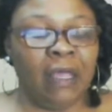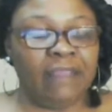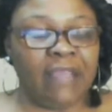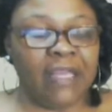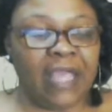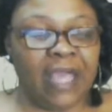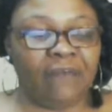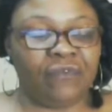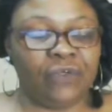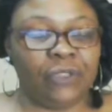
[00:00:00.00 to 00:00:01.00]
then
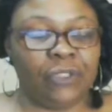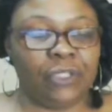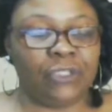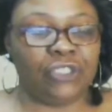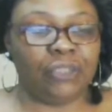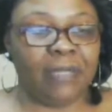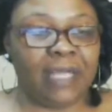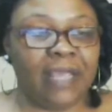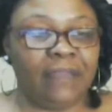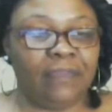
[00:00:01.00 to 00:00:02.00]
after
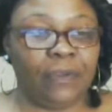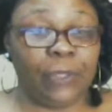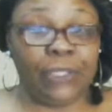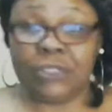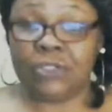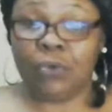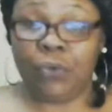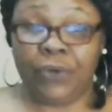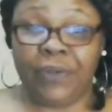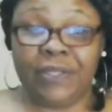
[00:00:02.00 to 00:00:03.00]
Gemini, there is
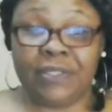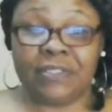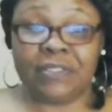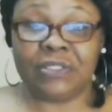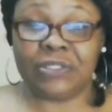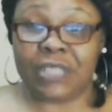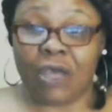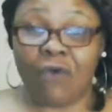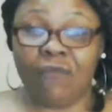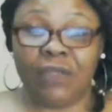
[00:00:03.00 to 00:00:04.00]
Aquarius
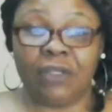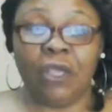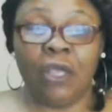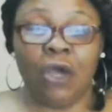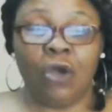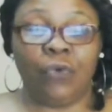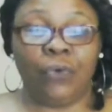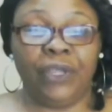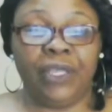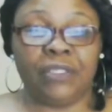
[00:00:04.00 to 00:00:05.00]
itself. And
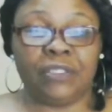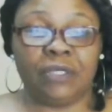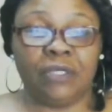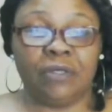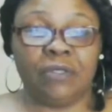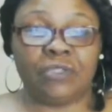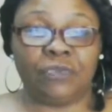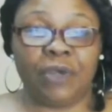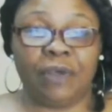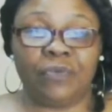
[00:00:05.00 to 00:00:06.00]
Aquarius is
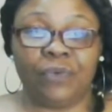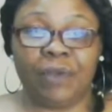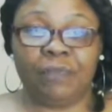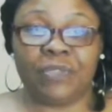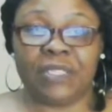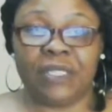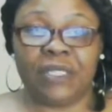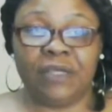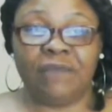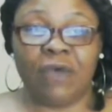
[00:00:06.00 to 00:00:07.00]
the
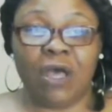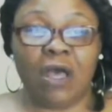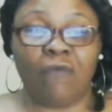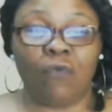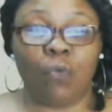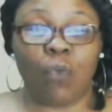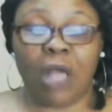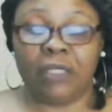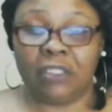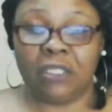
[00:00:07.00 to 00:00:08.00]
representative of
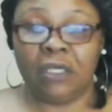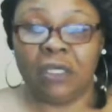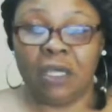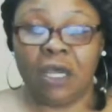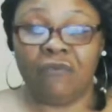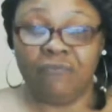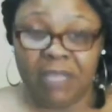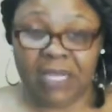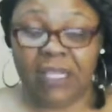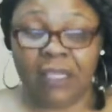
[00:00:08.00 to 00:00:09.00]
one of
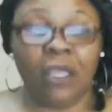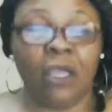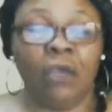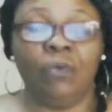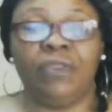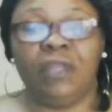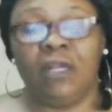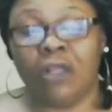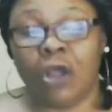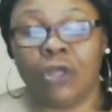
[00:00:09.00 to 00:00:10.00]
many within
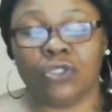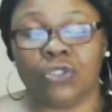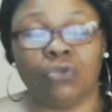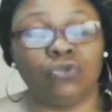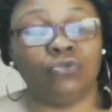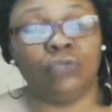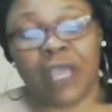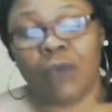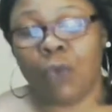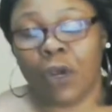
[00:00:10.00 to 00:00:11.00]
a large social
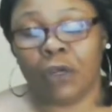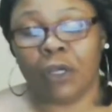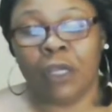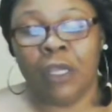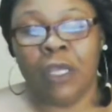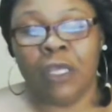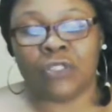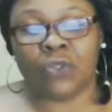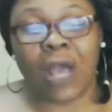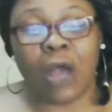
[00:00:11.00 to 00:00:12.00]
network.
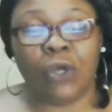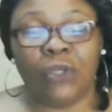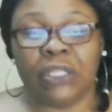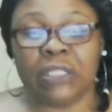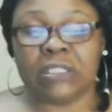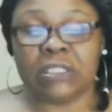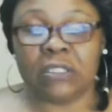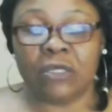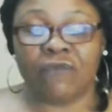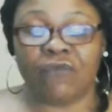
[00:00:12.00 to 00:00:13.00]
So how could this
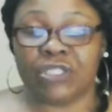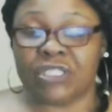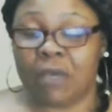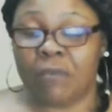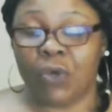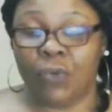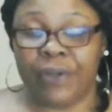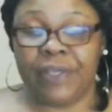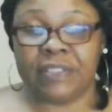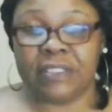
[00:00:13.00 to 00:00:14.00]
look for some
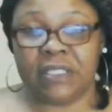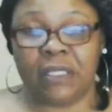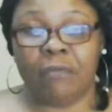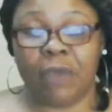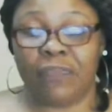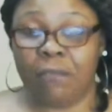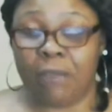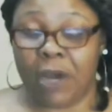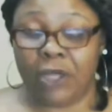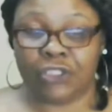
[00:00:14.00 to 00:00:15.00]
Aquariuses in the month of
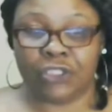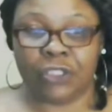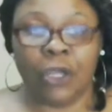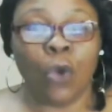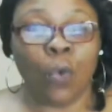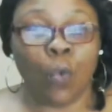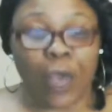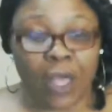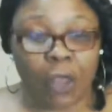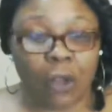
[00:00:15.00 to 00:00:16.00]
March?
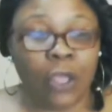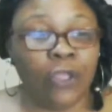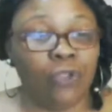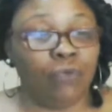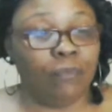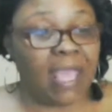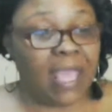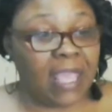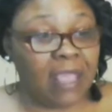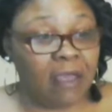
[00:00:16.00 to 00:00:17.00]
Well, you
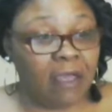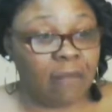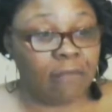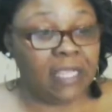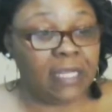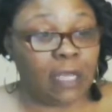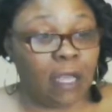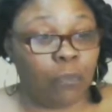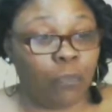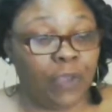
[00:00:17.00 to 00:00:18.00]
may meet
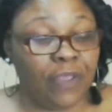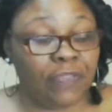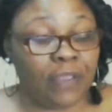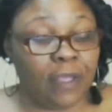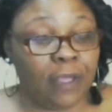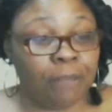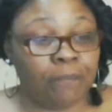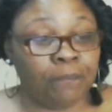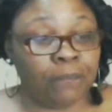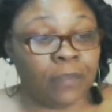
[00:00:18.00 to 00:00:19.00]
up with an
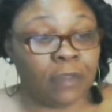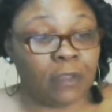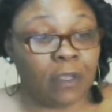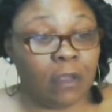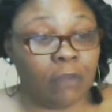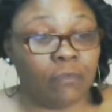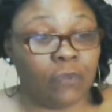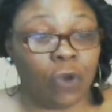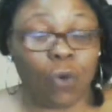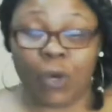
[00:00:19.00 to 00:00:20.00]

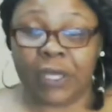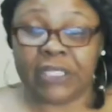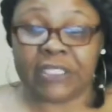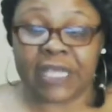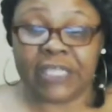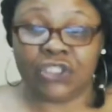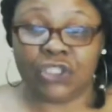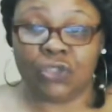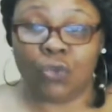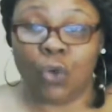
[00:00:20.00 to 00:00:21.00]

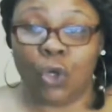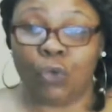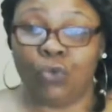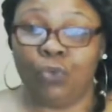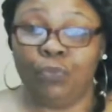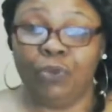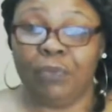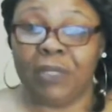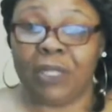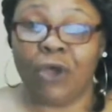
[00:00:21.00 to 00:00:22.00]
organization or group you
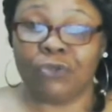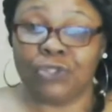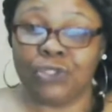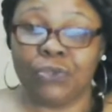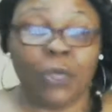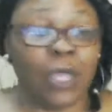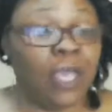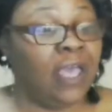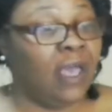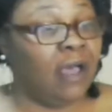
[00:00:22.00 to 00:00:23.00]
belong to.
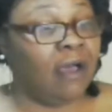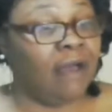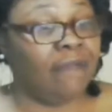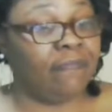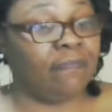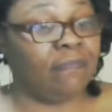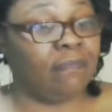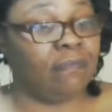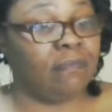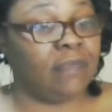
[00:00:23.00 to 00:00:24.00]

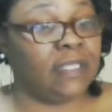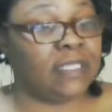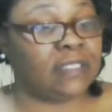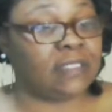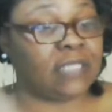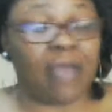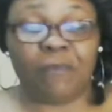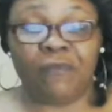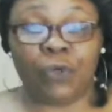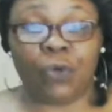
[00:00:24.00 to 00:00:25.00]
This
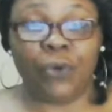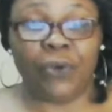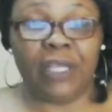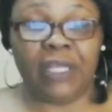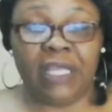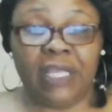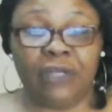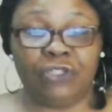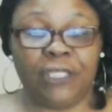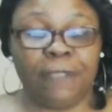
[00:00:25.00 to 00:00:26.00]
type of Aquarian
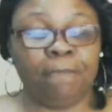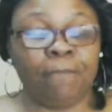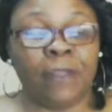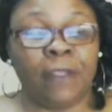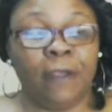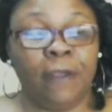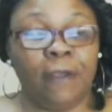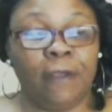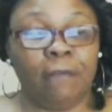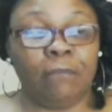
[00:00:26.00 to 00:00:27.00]
energy
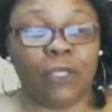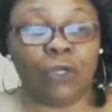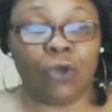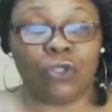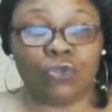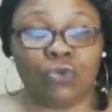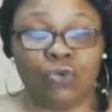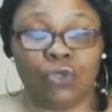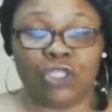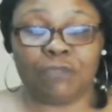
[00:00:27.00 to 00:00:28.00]
can also
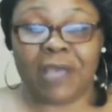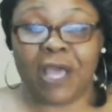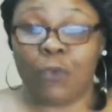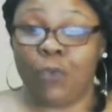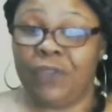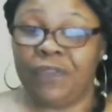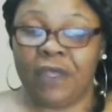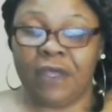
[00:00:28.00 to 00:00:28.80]
correspond with